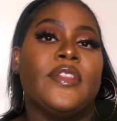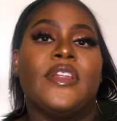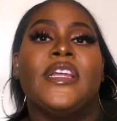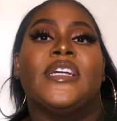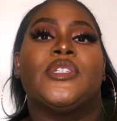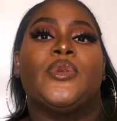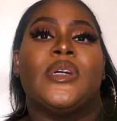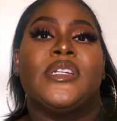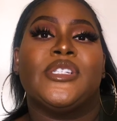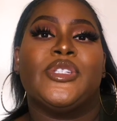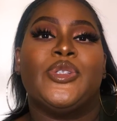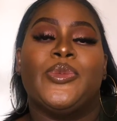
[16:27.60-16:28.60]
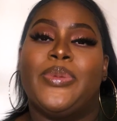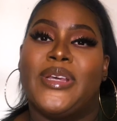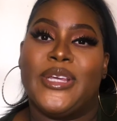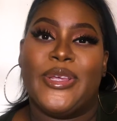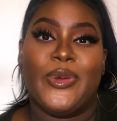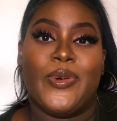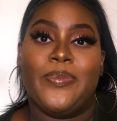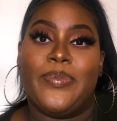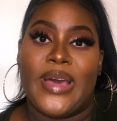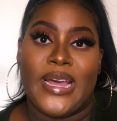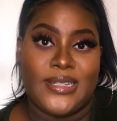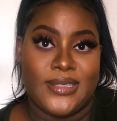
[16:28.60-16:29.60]
The next one is to pick your
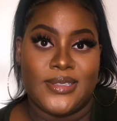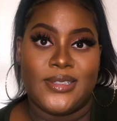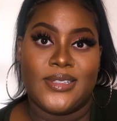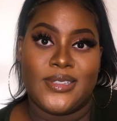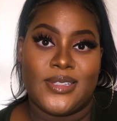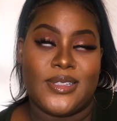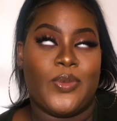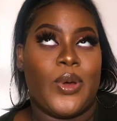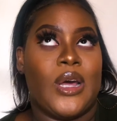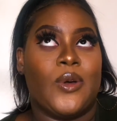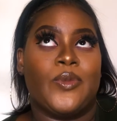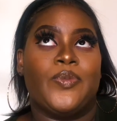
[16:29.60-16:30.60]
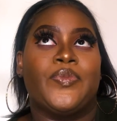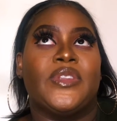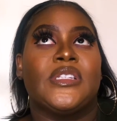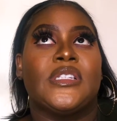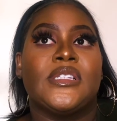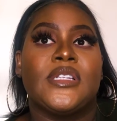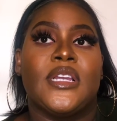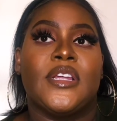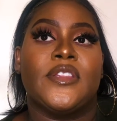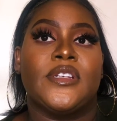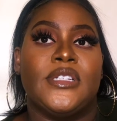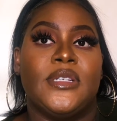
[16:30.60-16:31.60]
battles. Wow, this is
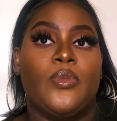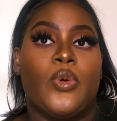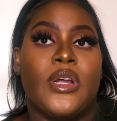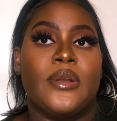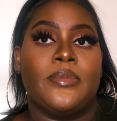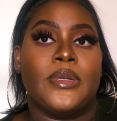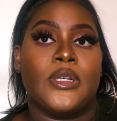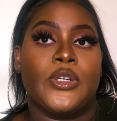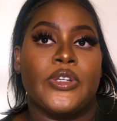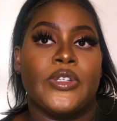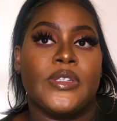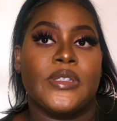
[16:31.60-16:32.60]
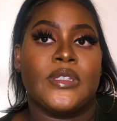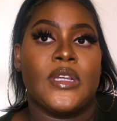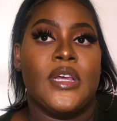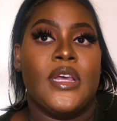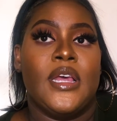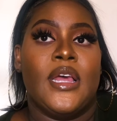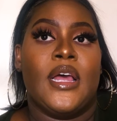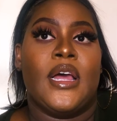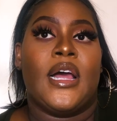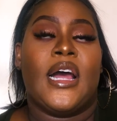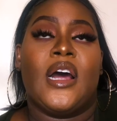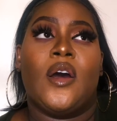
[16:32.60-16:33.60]
another deep one, because
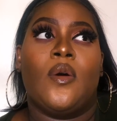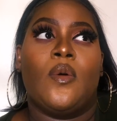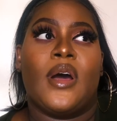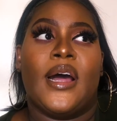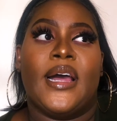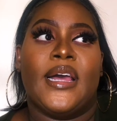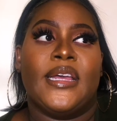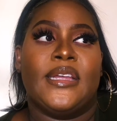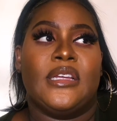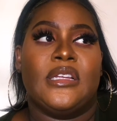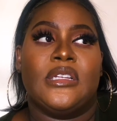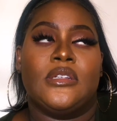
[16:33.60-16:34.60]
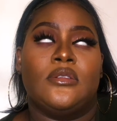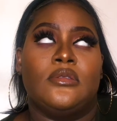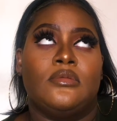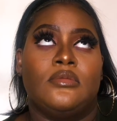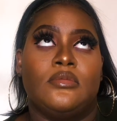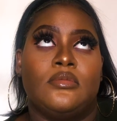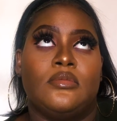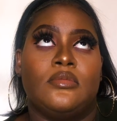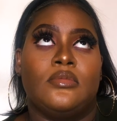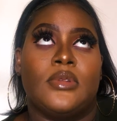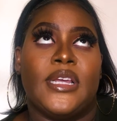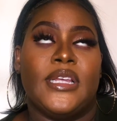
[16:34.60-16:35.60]
how I
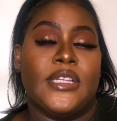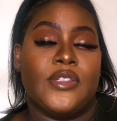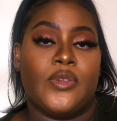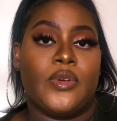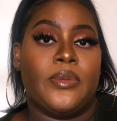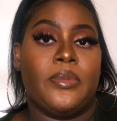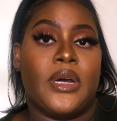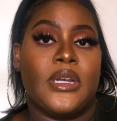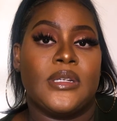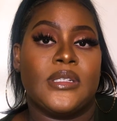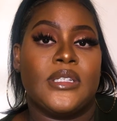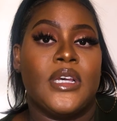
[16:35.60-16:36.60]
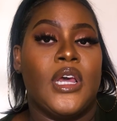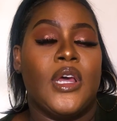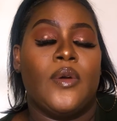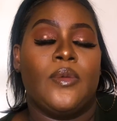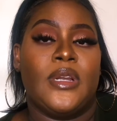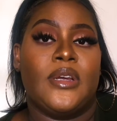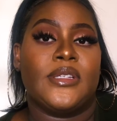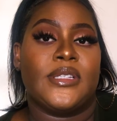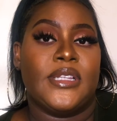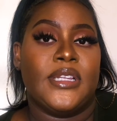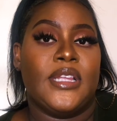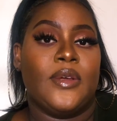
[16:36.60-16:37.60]
guess thought about it when I
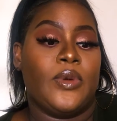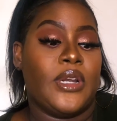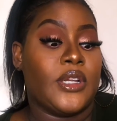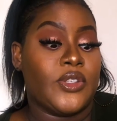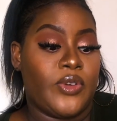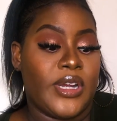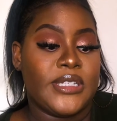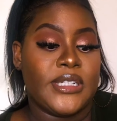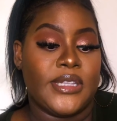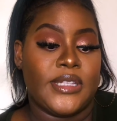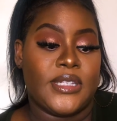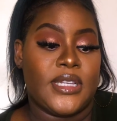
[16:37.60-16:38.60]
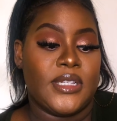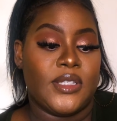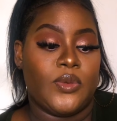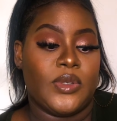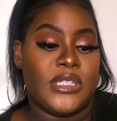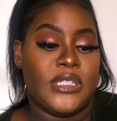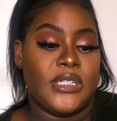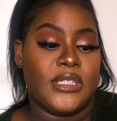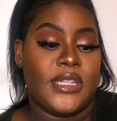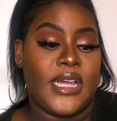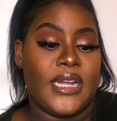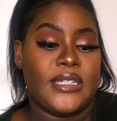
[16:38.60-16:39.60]
was writing this list was
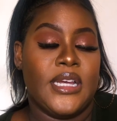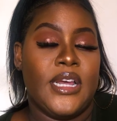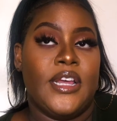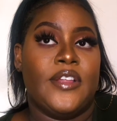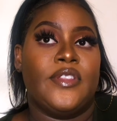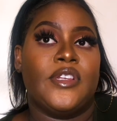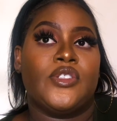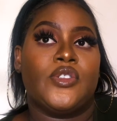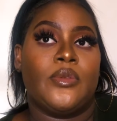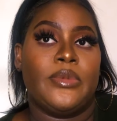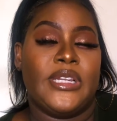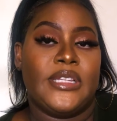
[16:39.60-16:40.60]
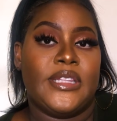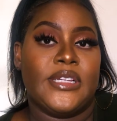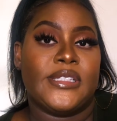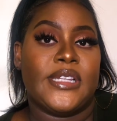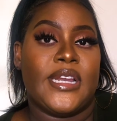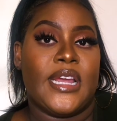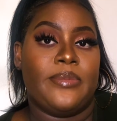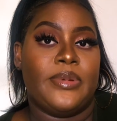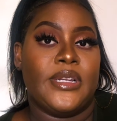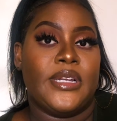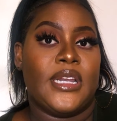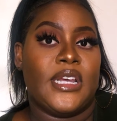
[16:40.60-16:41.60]
just that there's so many things that
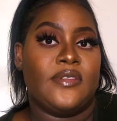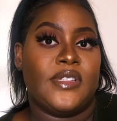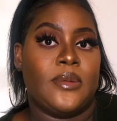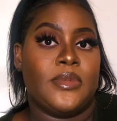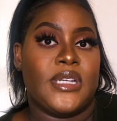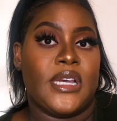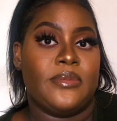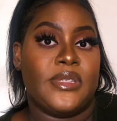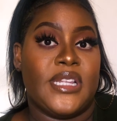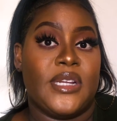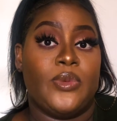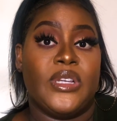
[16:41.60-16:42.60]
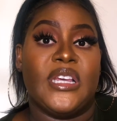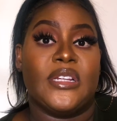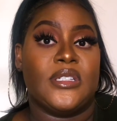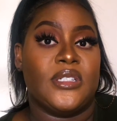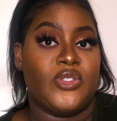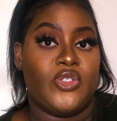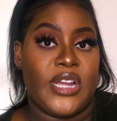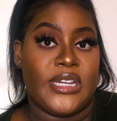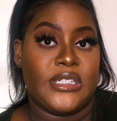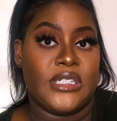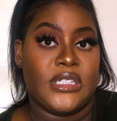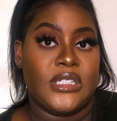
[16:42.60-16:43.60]
happen in life sometimes that we get
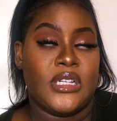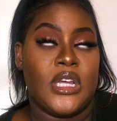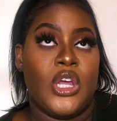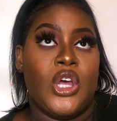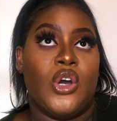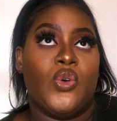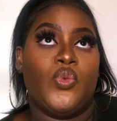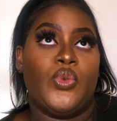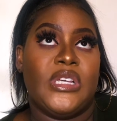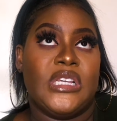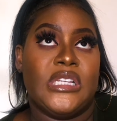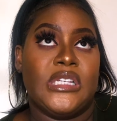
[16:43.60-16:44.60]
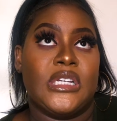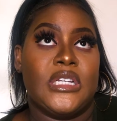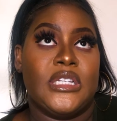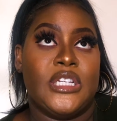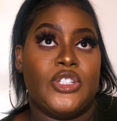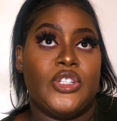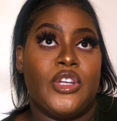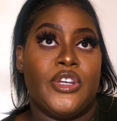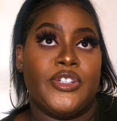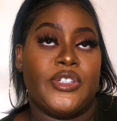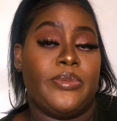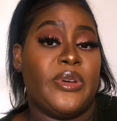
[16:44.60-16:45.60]
distracted. We need to
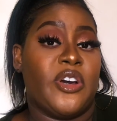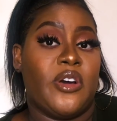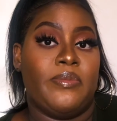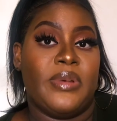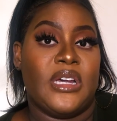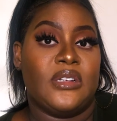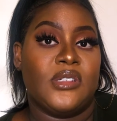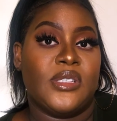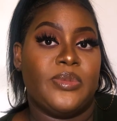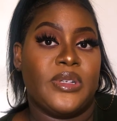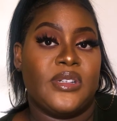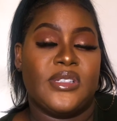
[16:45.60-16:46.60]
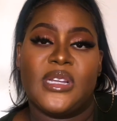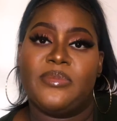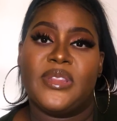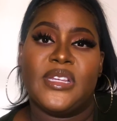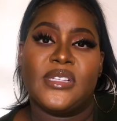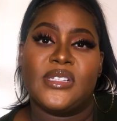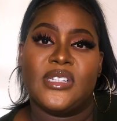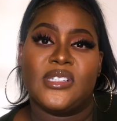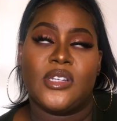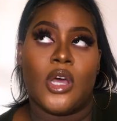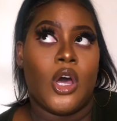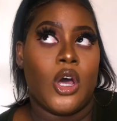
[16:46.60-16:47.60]
learn to pick our battles, because some things
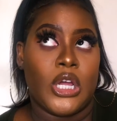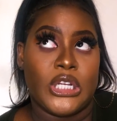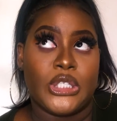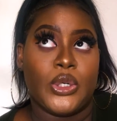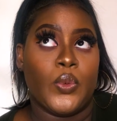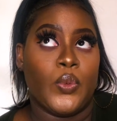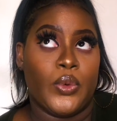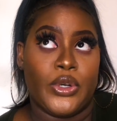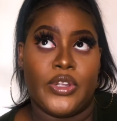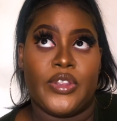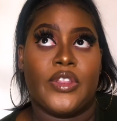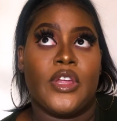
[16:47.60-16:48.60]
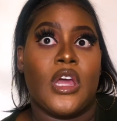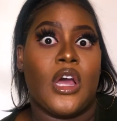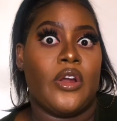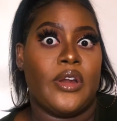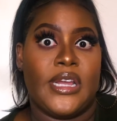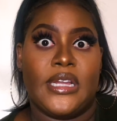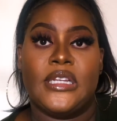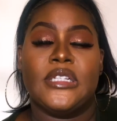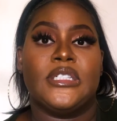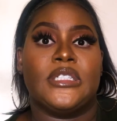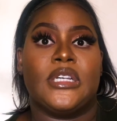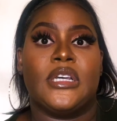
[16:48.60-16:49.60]
just aren't worth our
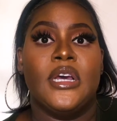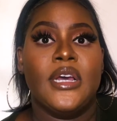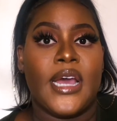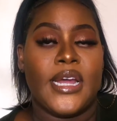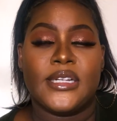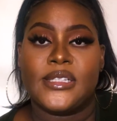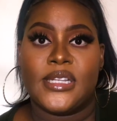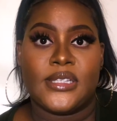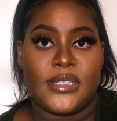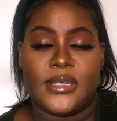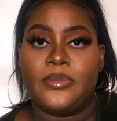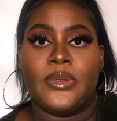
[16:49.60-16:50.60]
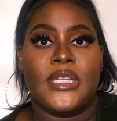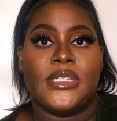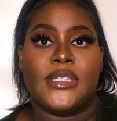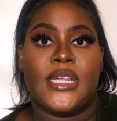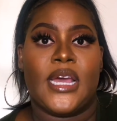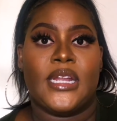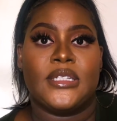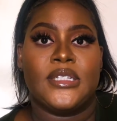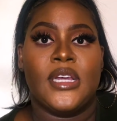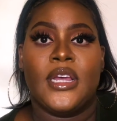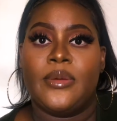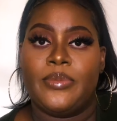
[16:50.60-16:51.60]
energy, and it's as simple as that.
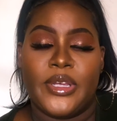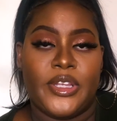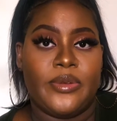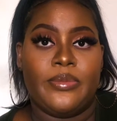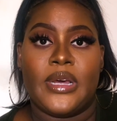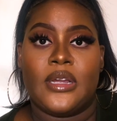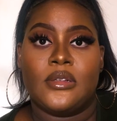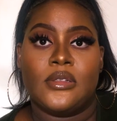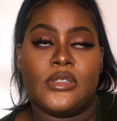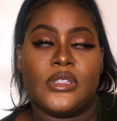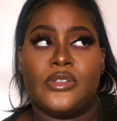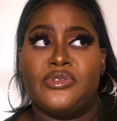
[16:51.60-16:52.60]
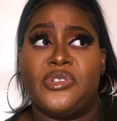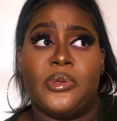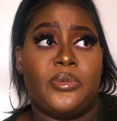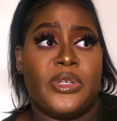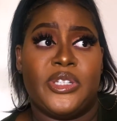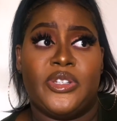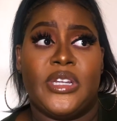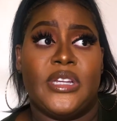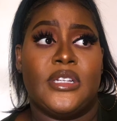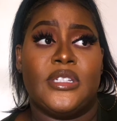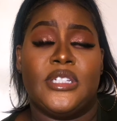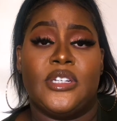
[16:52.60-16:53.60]
Pick your battles. Don't waste your
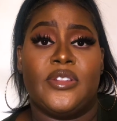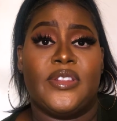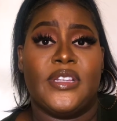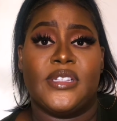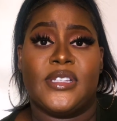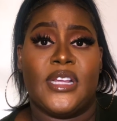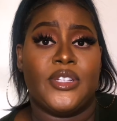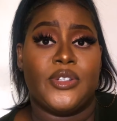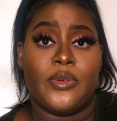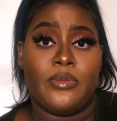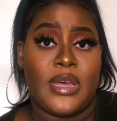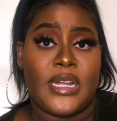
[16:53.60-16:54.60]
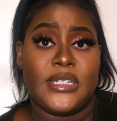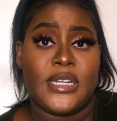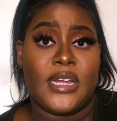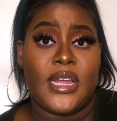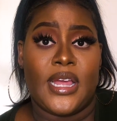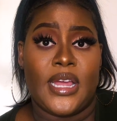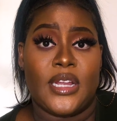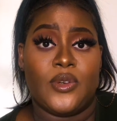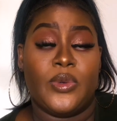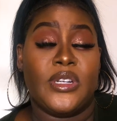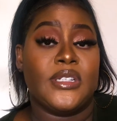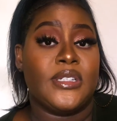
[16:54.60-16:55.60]
energy on things that don't matter,
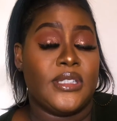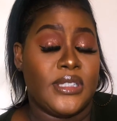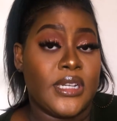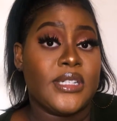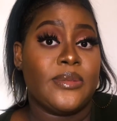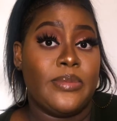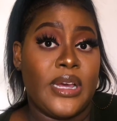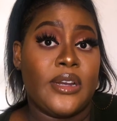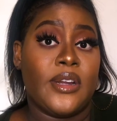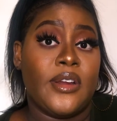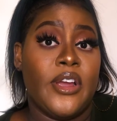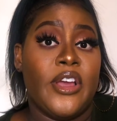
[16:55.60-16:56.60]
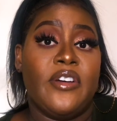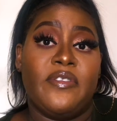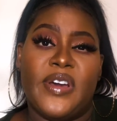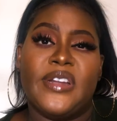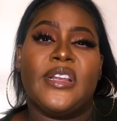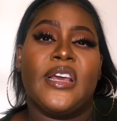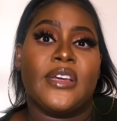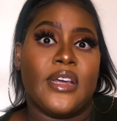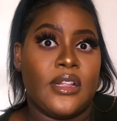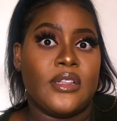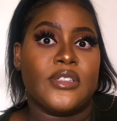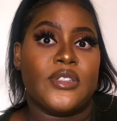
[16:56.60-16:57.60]
and when it does matter, fight like
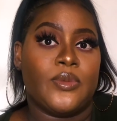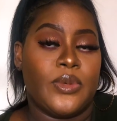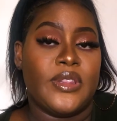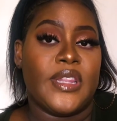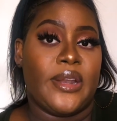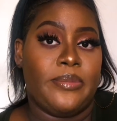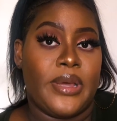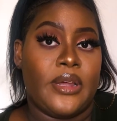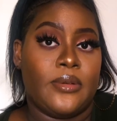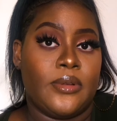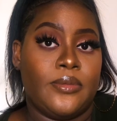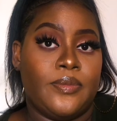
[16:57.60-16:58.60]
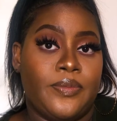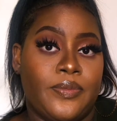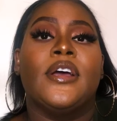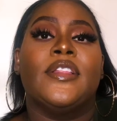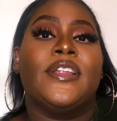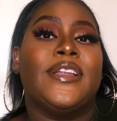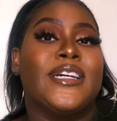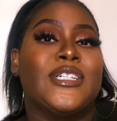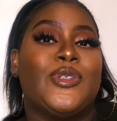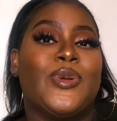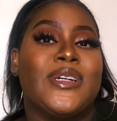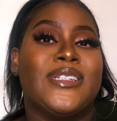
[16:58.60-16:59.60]
hell to win that battle. The
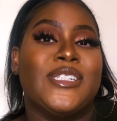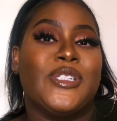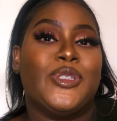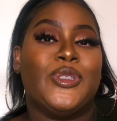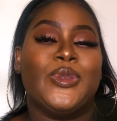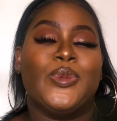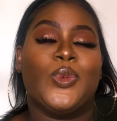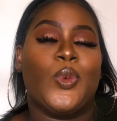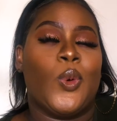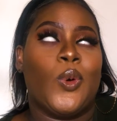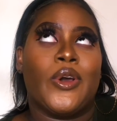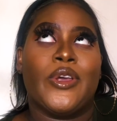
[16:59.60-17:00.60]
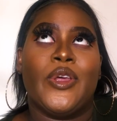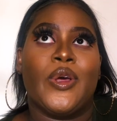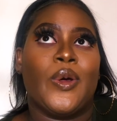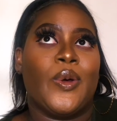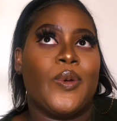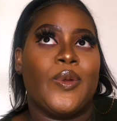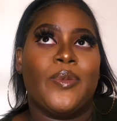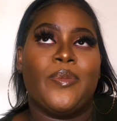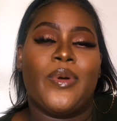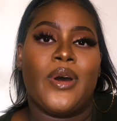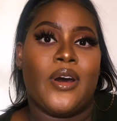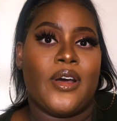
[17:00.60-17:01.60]
next one is to walk your own
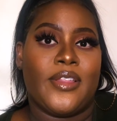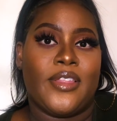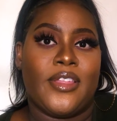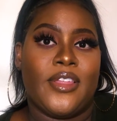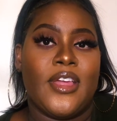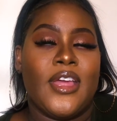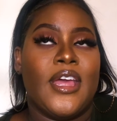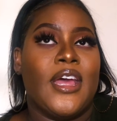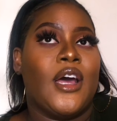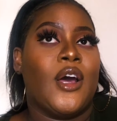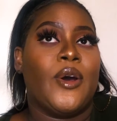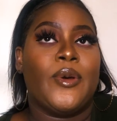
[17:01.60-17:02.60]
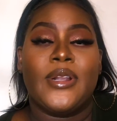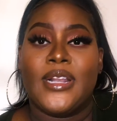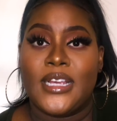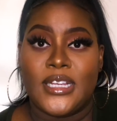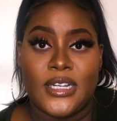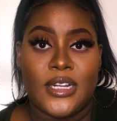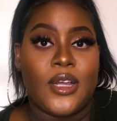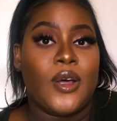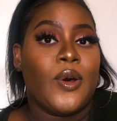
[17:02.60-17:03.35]
path. Own lane,